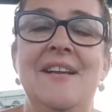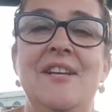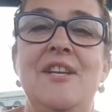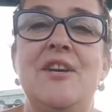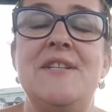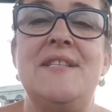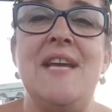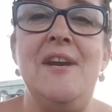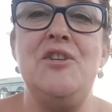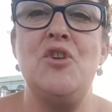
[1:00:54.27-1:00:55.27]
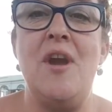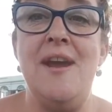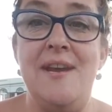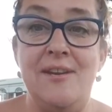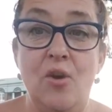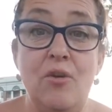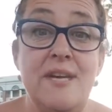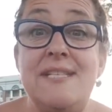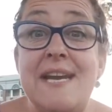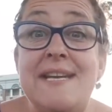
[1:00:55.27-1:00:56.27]
You could start a train or a
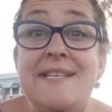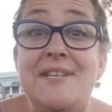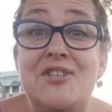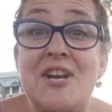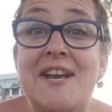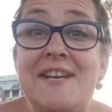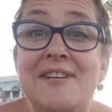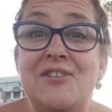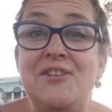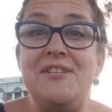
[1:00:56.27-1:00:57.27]
daisy chain, 2